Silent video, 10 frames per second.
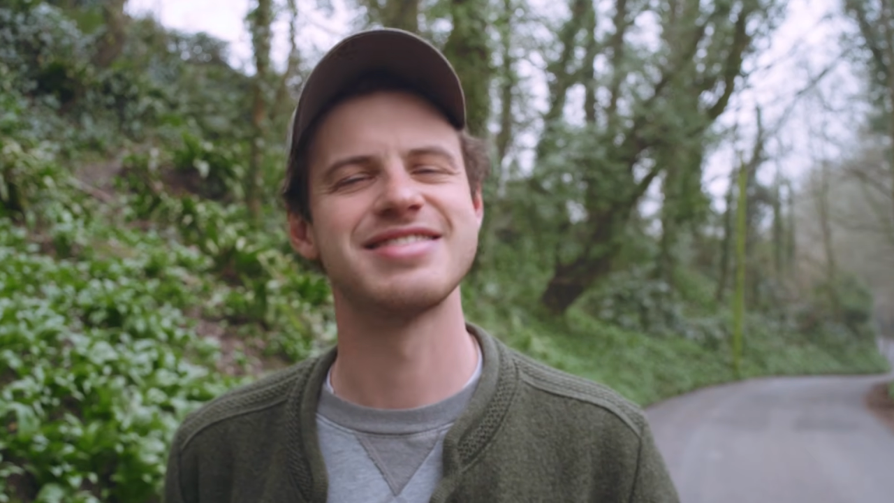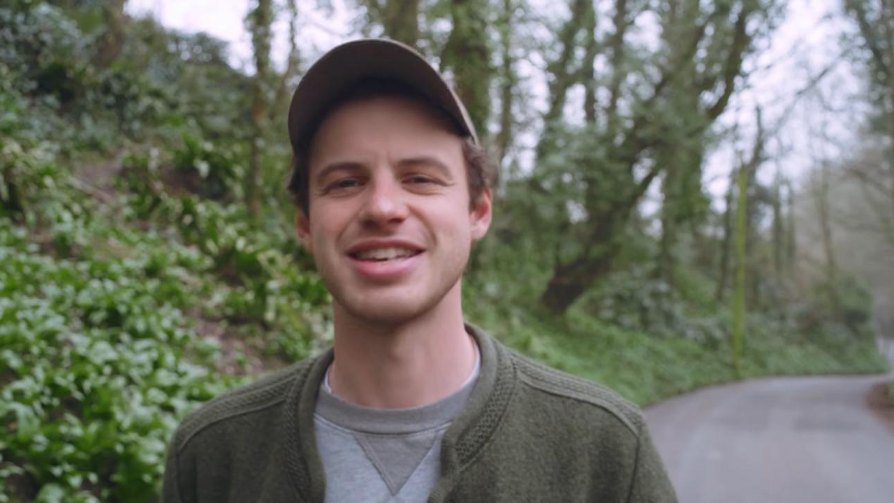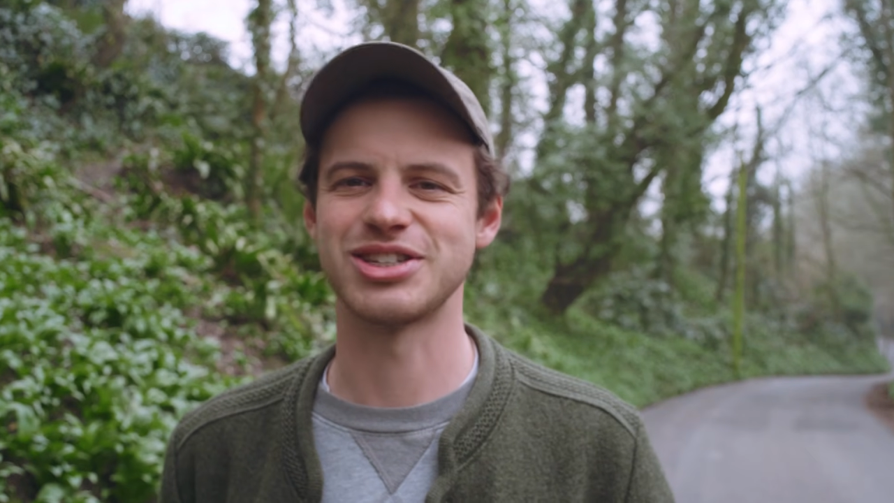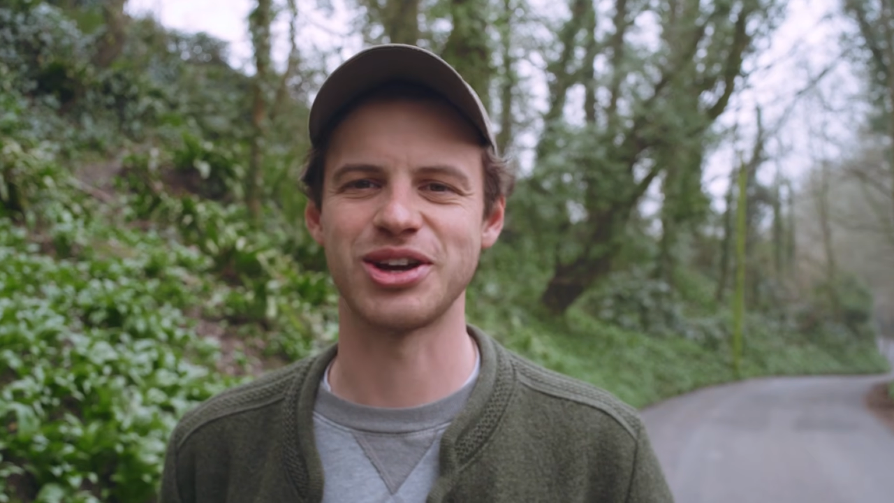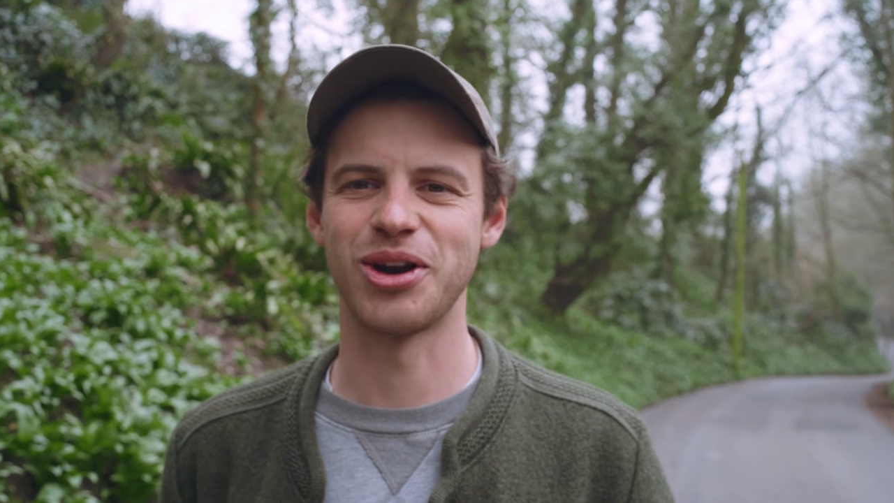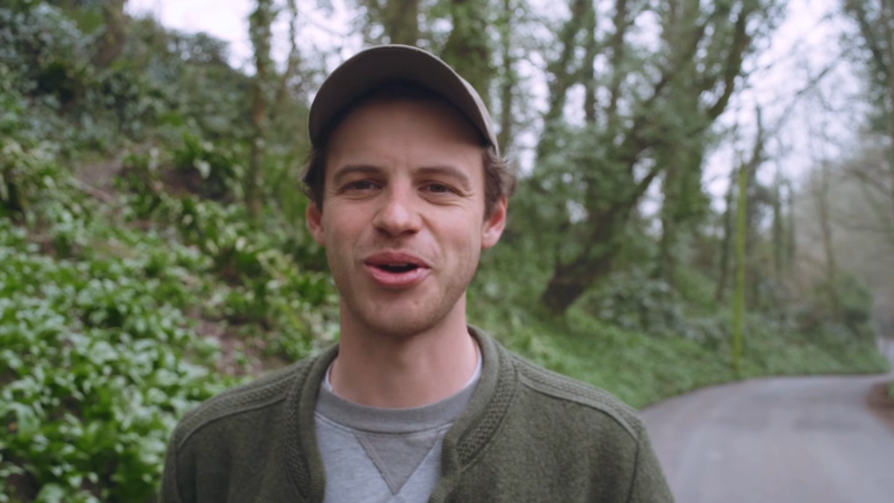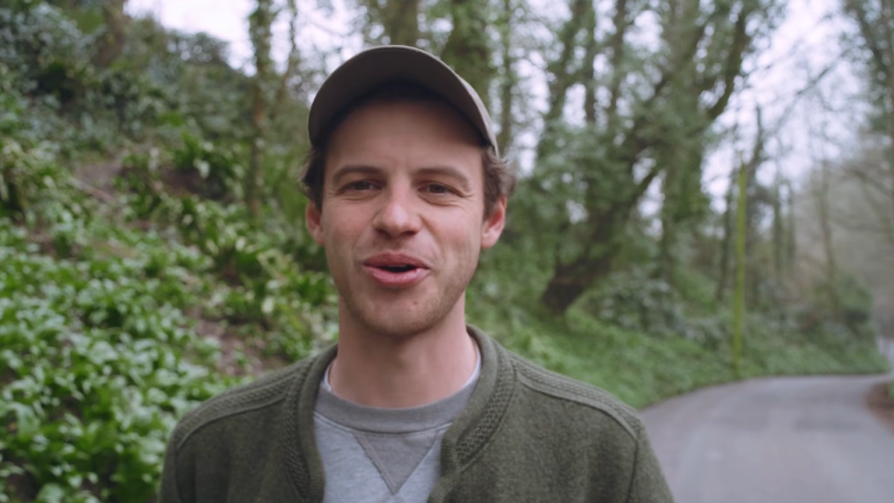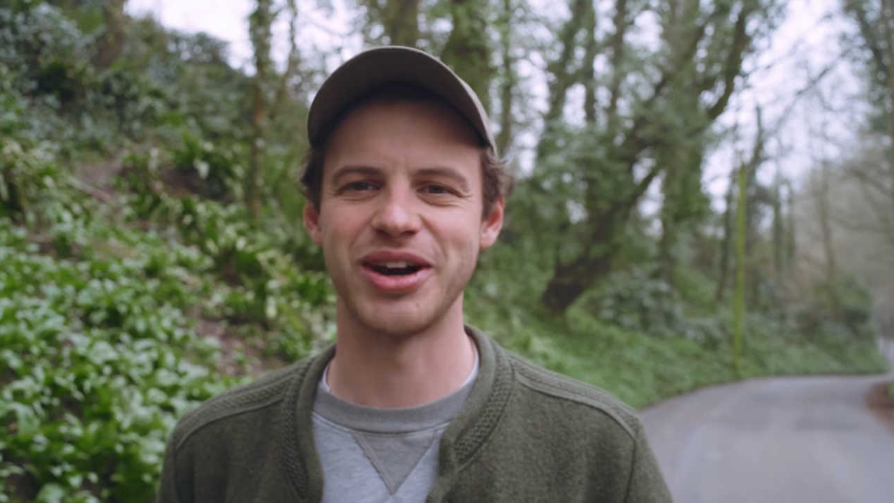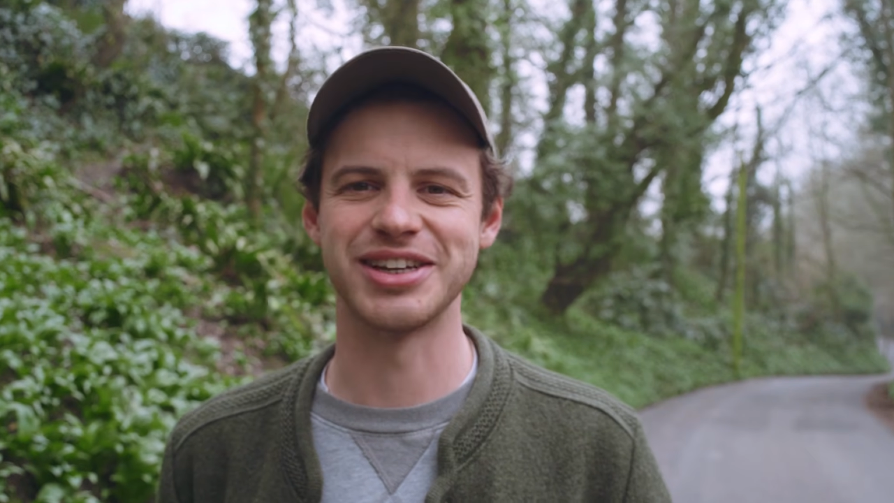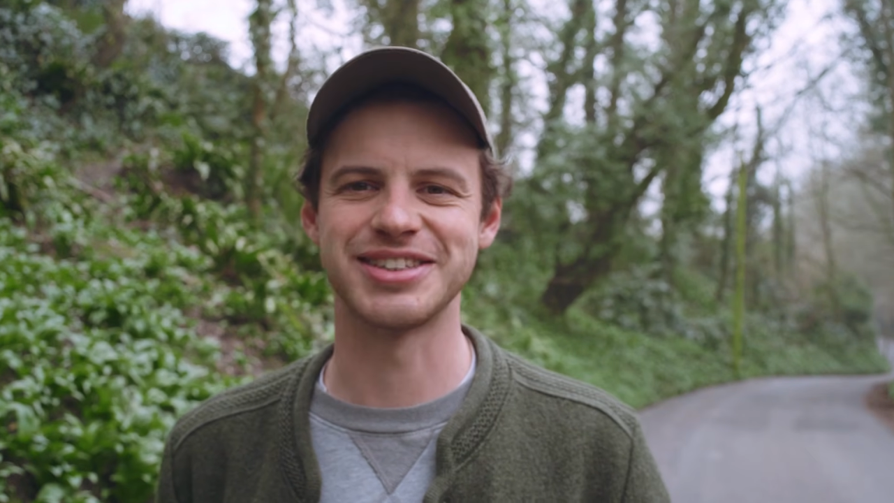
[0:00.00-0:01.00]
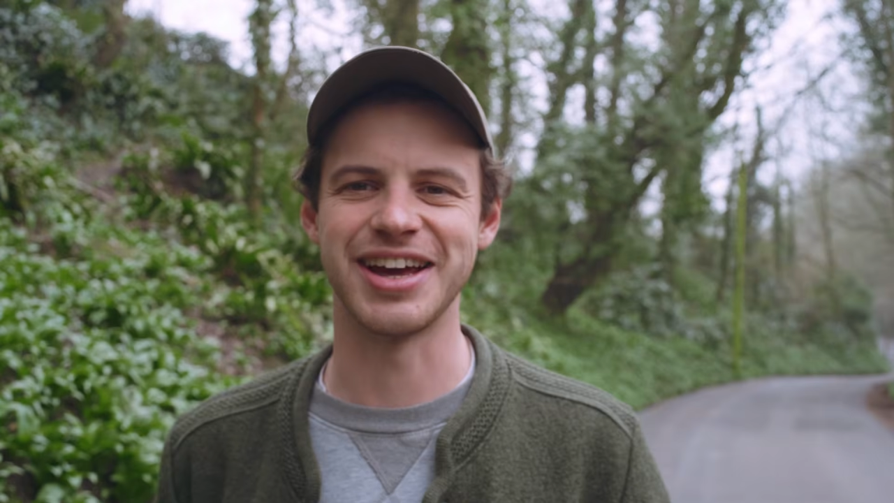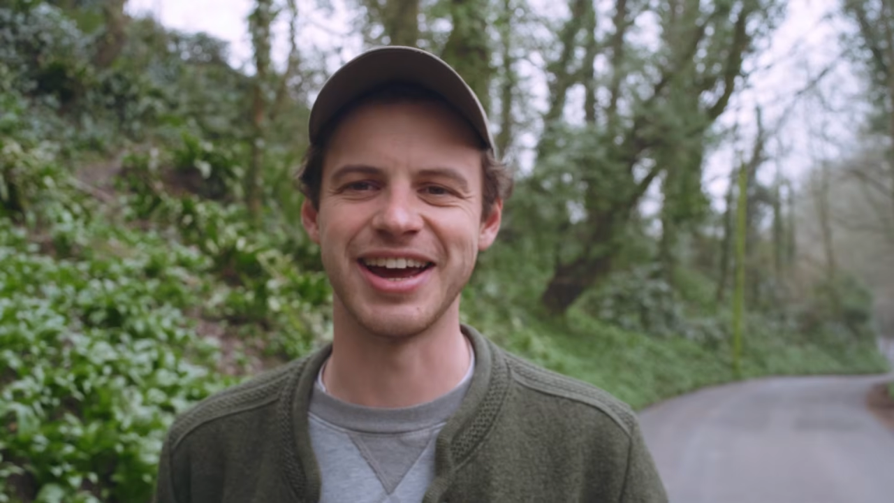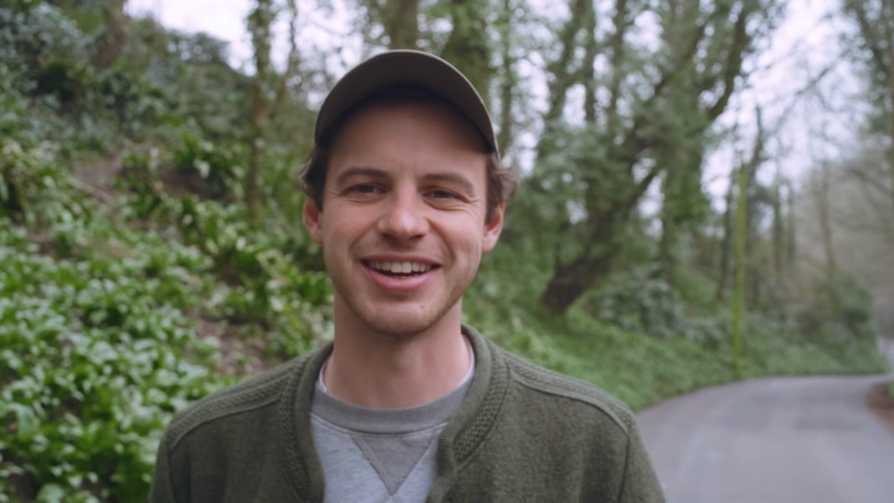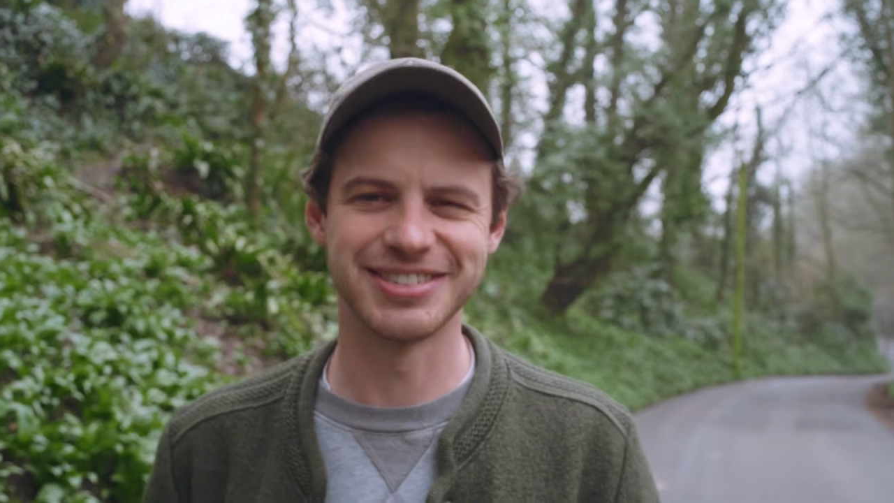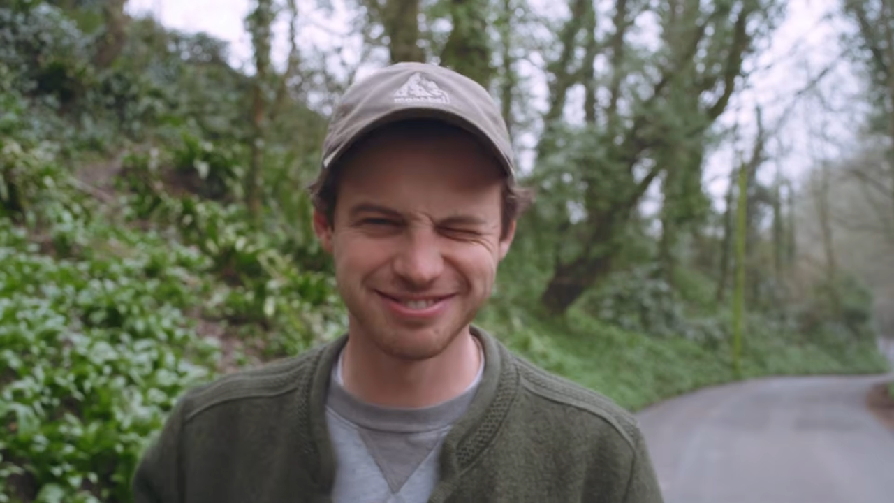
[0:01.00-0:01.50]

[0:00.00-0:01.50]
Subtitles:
It's a glorious day.